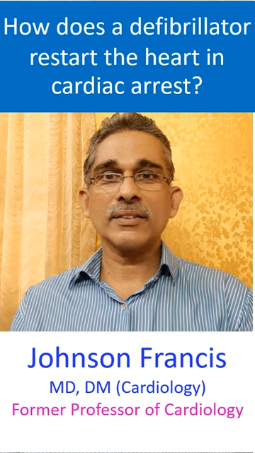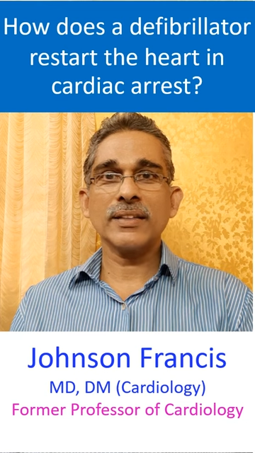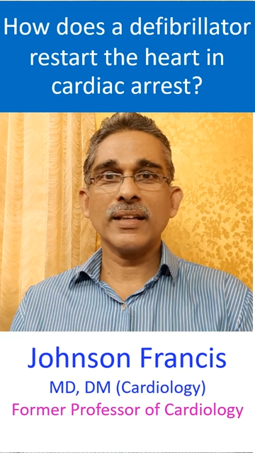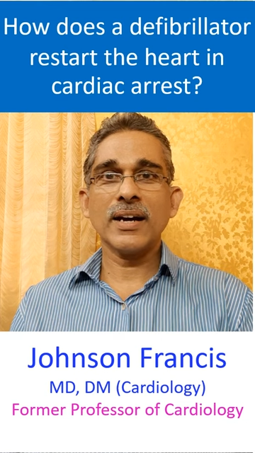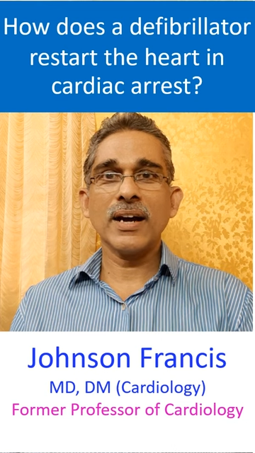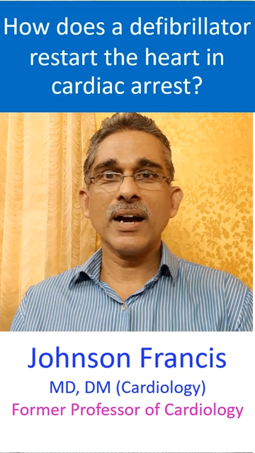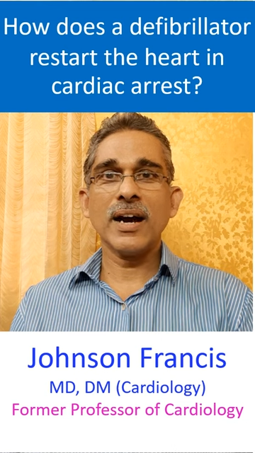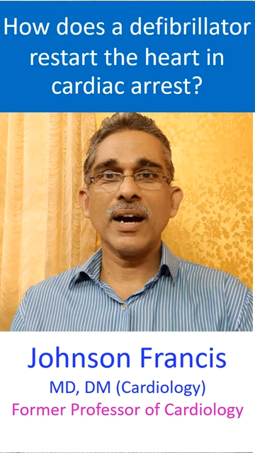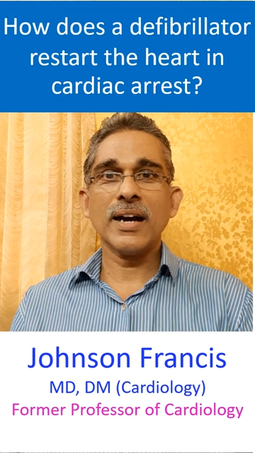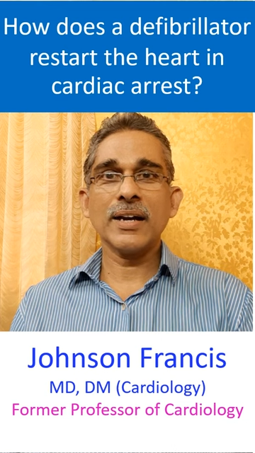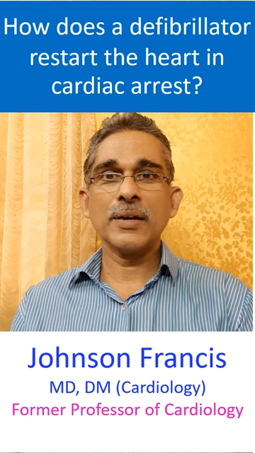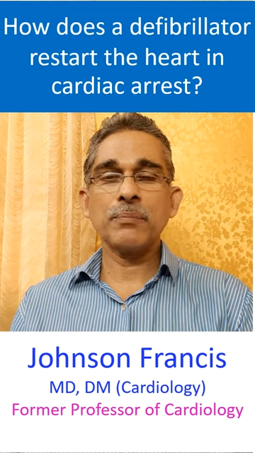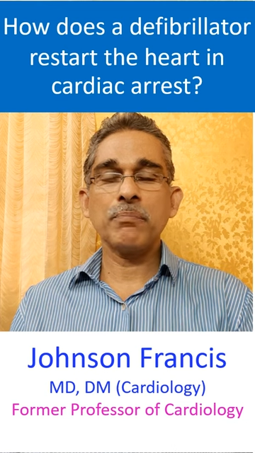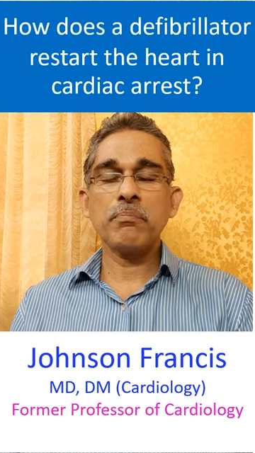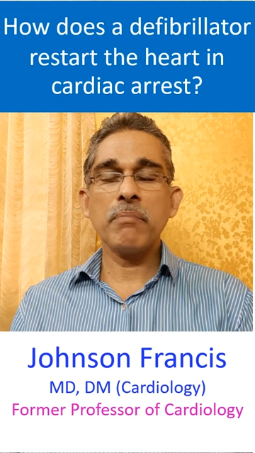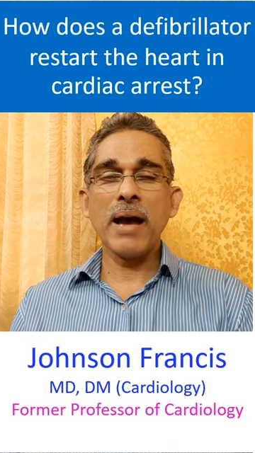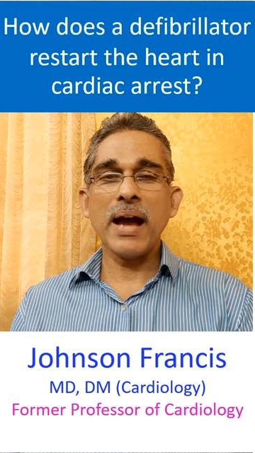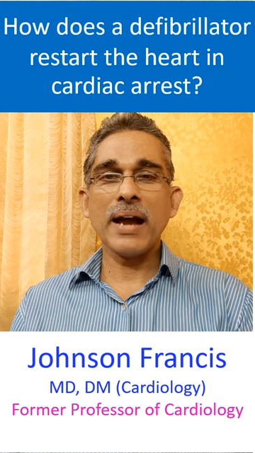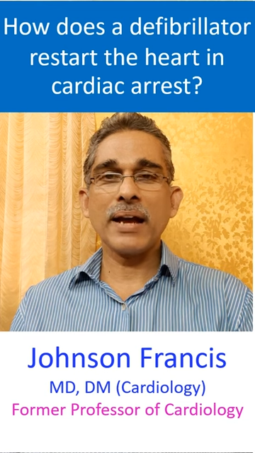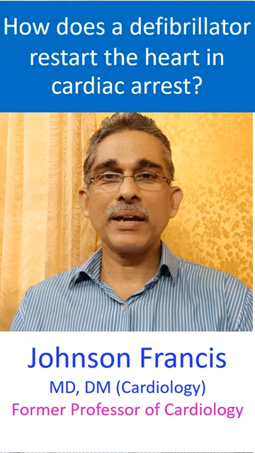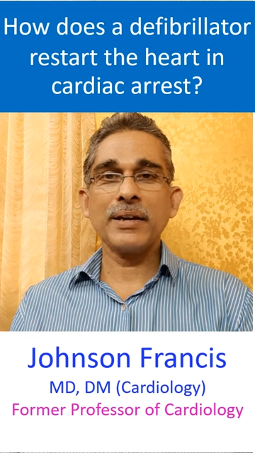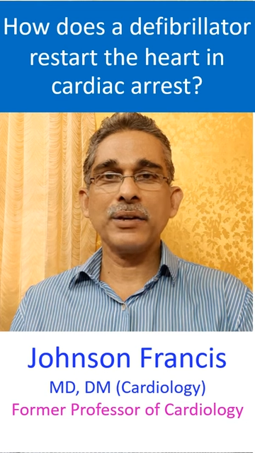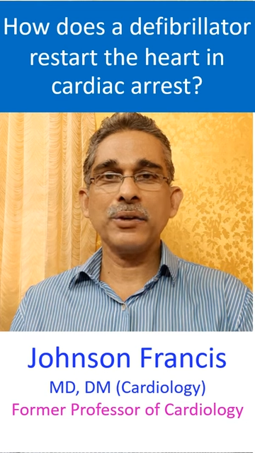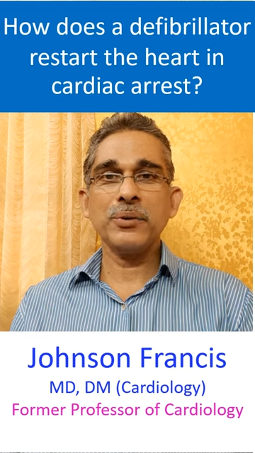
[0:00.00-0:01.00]
the heart
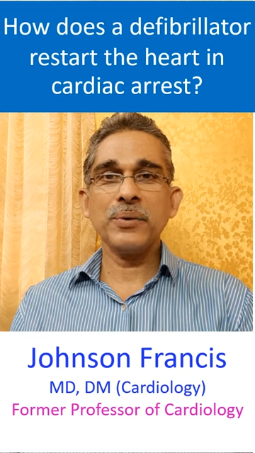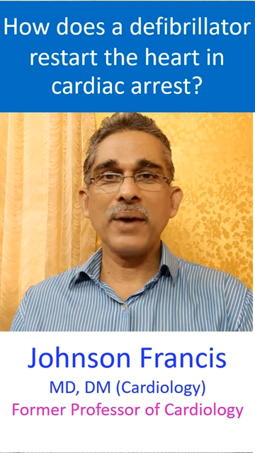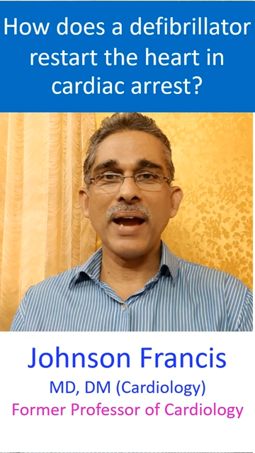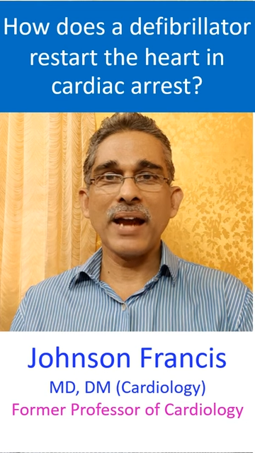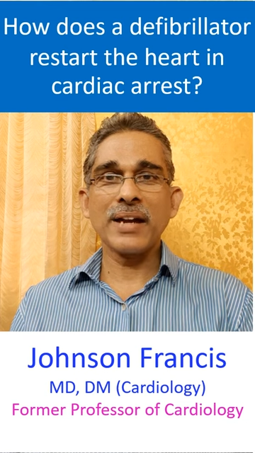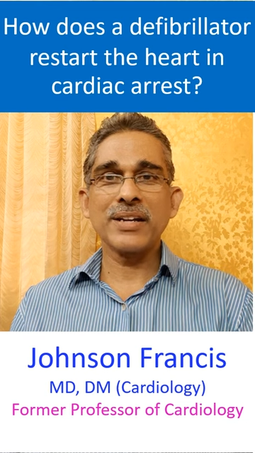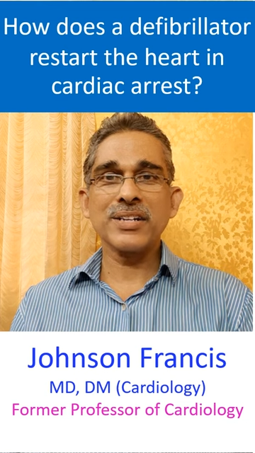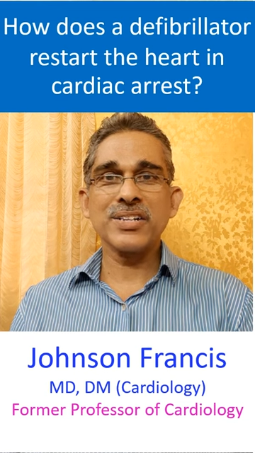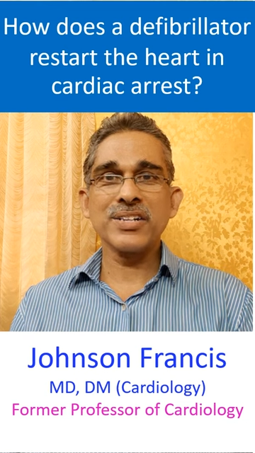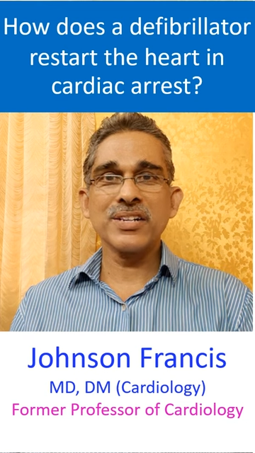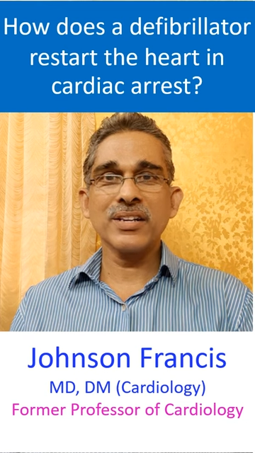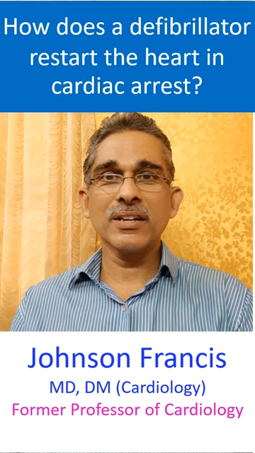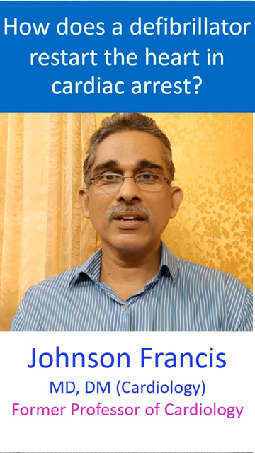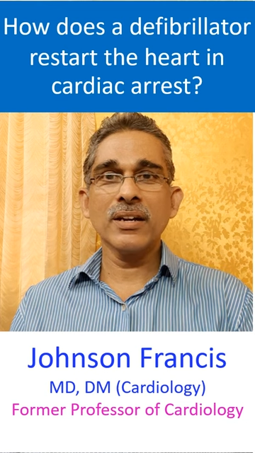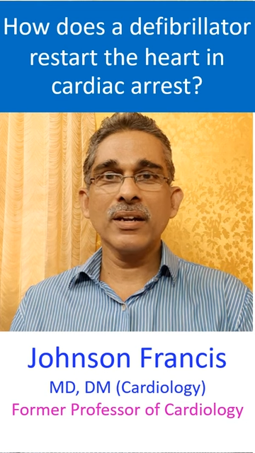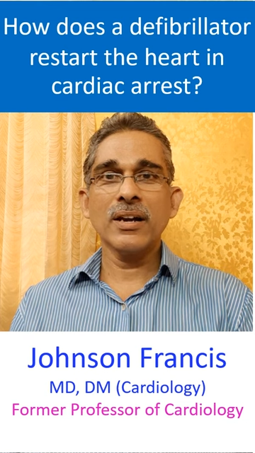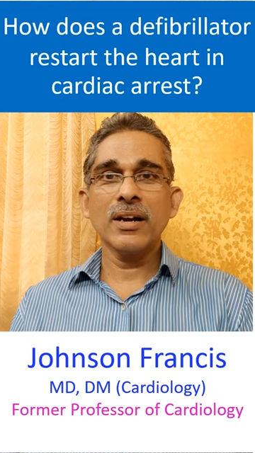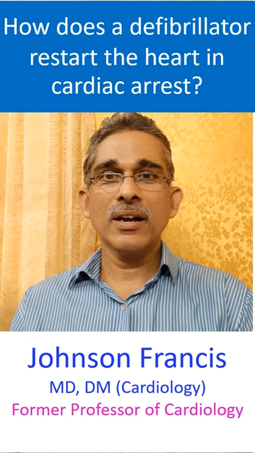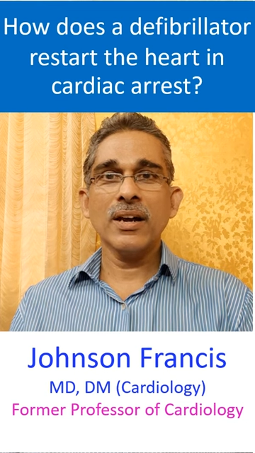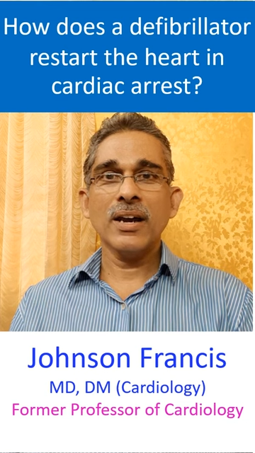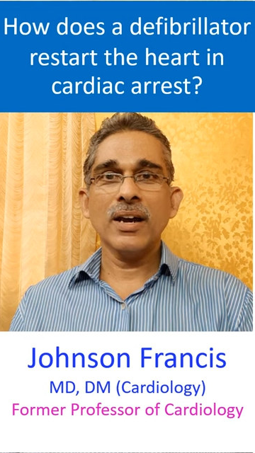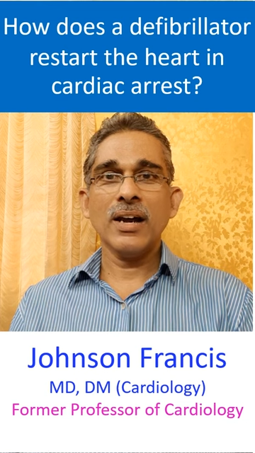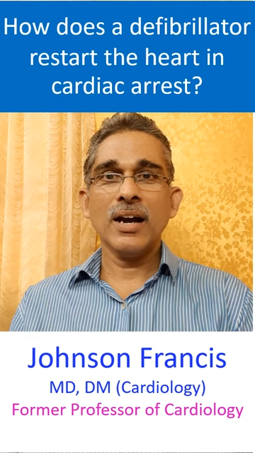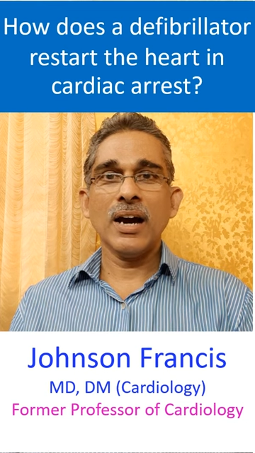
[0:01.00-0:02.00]
back into action
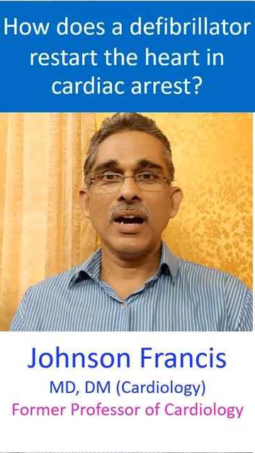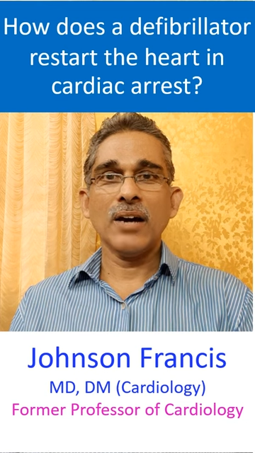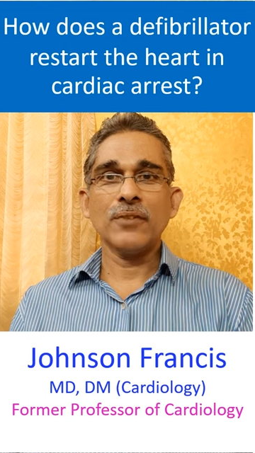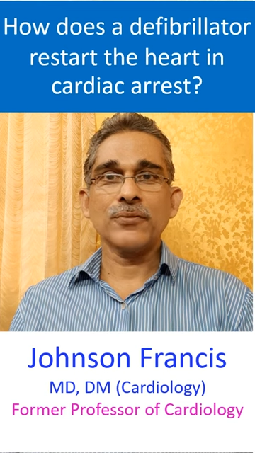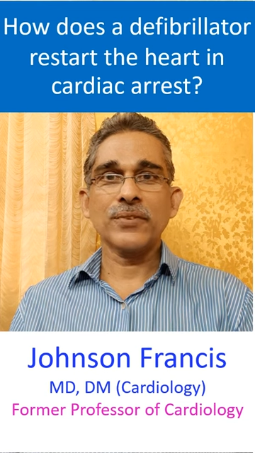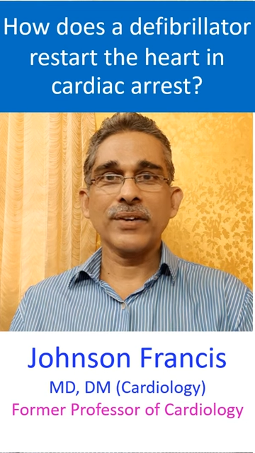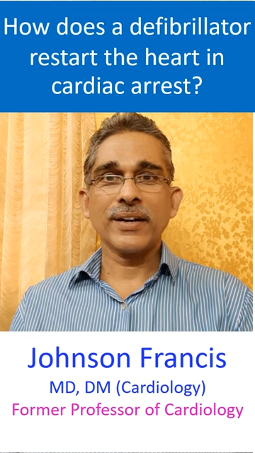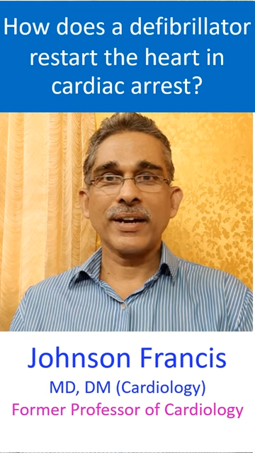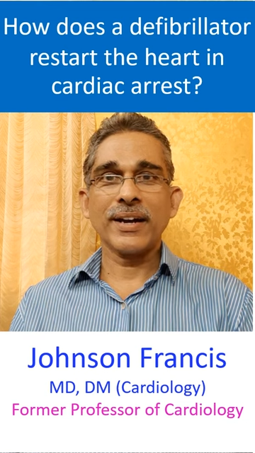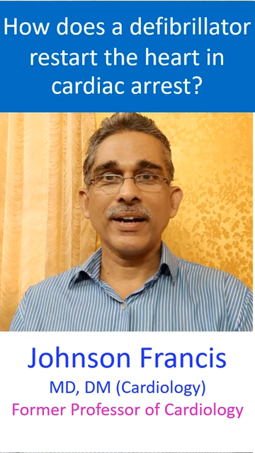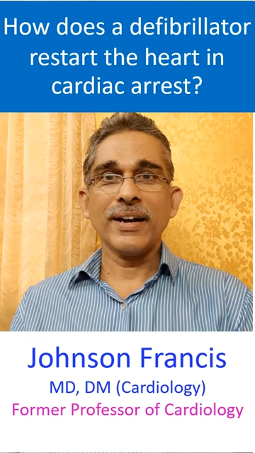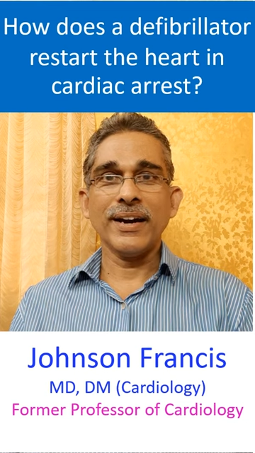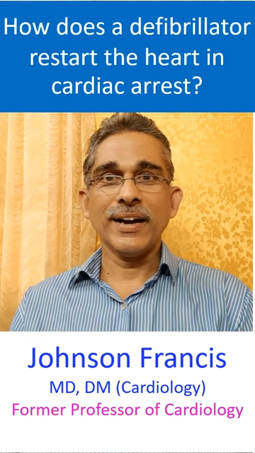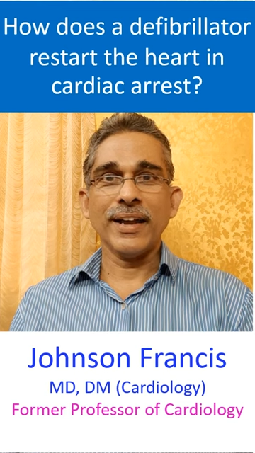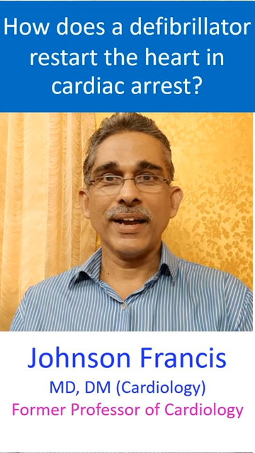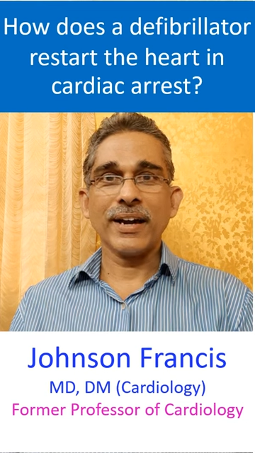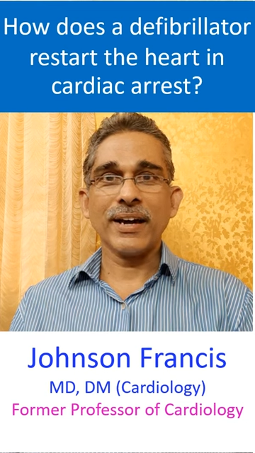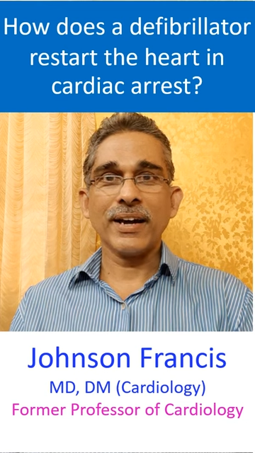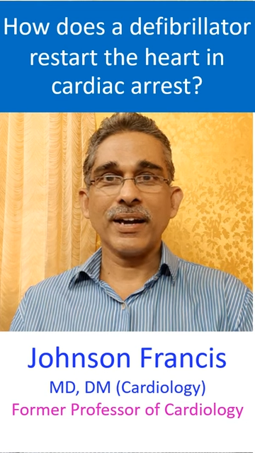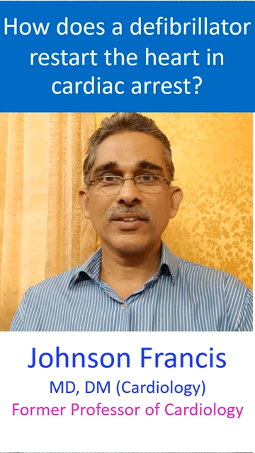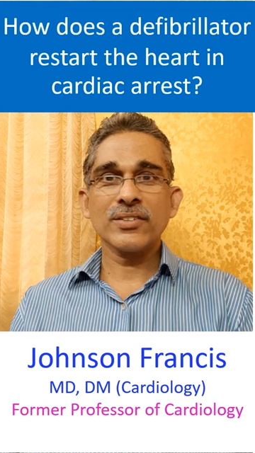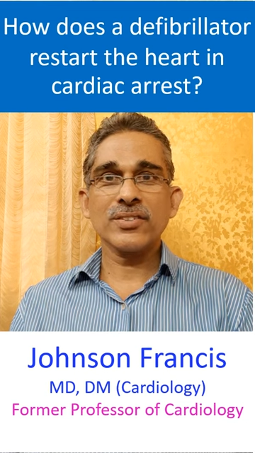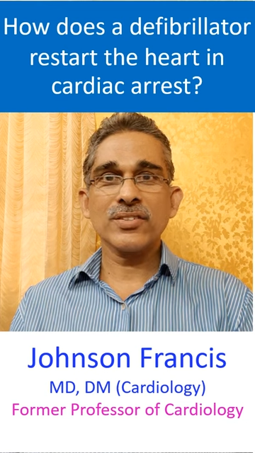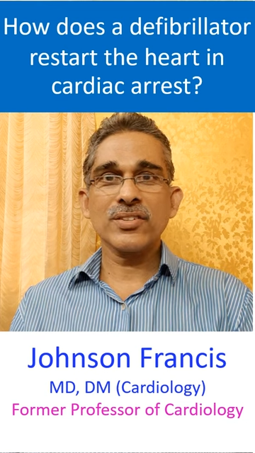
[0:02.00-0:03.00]
after a cardiac
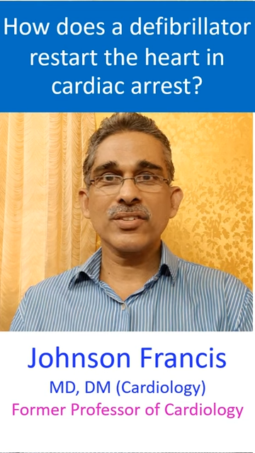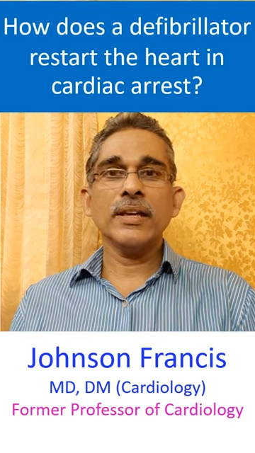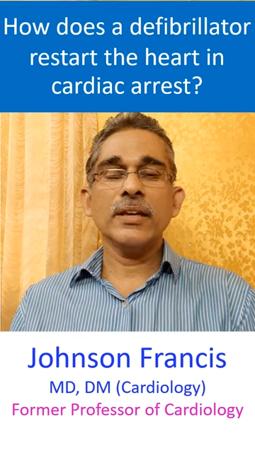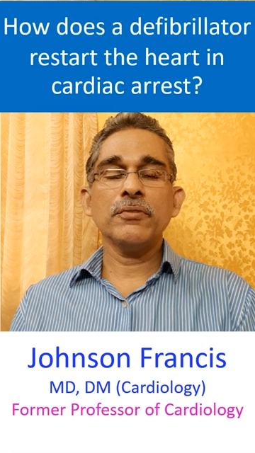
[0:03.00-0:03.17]
arrest?